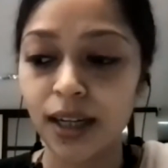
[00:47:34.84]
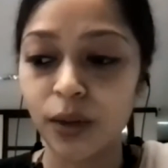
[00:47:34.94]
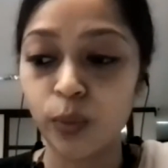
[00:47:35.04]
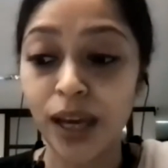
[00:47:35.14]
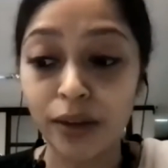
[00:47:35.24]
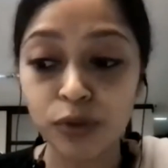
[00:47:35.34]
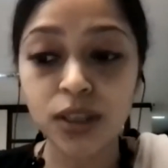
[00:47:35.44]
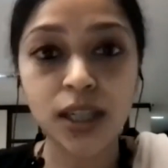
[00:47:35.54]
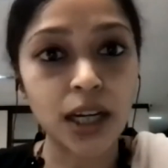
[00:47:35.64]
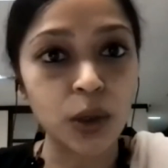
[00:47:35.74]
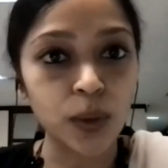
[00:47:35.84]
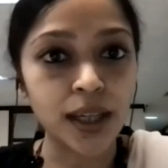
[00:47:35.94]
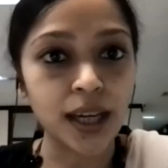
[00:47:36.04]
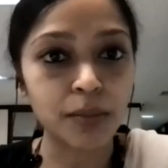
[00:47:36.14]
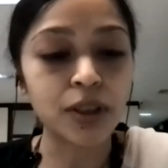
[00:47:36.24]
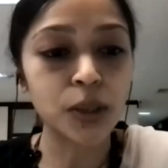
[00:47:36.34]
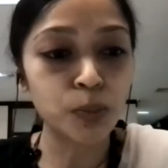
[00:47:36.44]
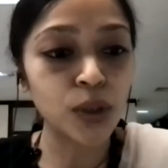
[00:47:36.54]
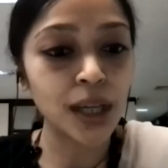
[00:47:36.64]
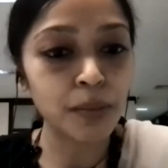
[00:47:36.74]
we have to start looking at. Because
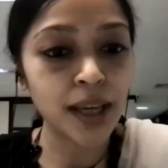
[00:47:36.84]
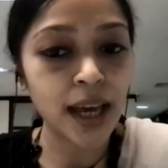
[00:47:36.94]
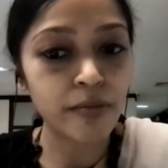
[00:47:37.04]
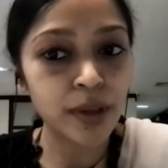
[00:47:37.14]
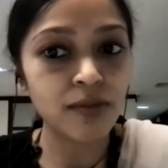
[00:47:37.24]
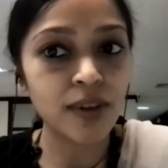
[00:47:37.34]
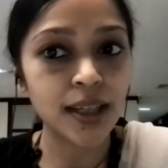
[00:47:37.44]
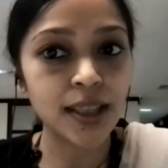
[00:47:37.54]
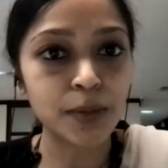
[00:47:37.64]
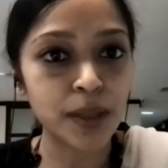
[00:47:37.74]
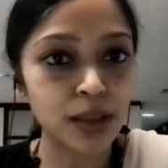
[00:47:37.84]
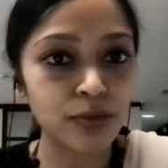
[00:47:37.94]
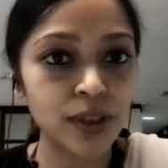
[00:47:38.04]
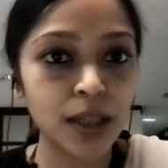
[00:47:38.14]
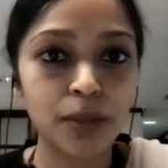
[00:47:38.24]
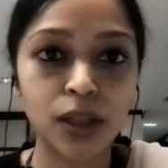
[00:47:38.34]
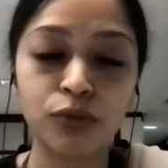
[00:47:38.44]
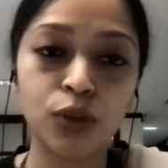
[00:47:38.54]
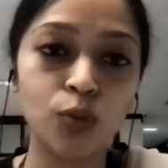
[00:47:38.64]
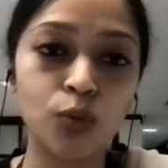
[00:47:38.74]
Pune may have been very specific, but if
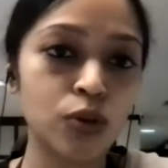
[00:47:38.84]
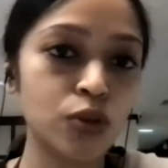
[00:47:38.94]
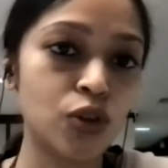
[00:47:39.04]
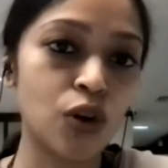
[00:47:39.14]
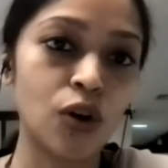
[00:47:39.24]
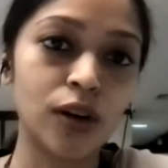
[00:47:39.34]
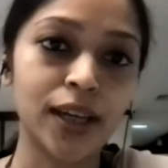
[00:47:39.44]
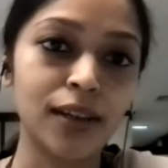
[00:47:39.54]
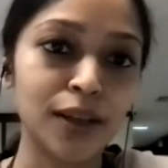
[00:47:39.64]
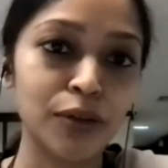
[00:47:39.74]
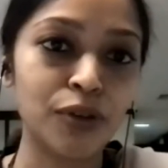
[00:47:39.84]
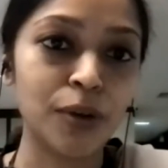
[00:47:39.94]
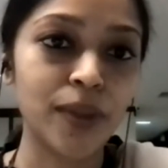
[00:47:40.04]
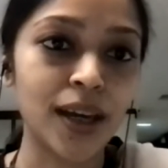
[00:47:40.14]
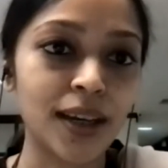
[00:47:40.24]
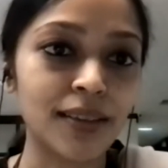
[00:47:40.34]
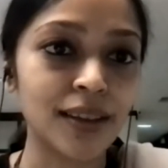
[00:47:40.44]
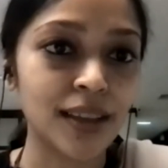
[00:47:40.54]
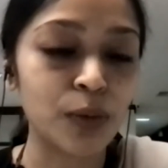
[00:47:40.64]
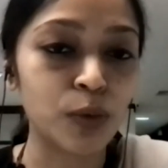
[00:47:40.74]
you want to draw anything from there, I think
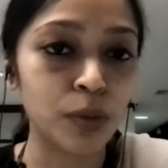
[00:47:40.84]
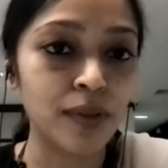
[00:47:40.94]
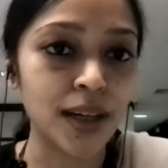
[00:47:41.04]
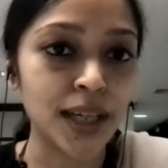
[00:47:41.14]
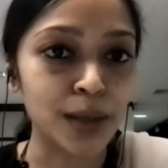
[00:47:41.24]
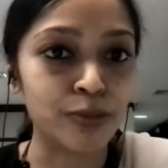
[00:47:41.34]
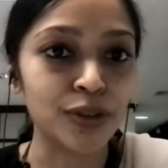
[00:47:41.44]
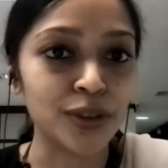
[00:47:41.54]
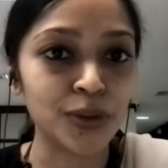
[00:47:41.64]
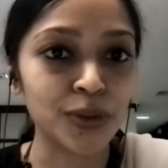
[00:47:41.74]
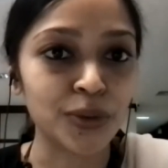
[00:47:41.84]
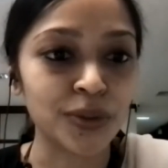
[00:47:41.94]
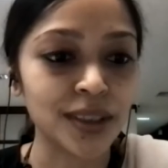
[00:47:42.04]
that would be very helpful to know.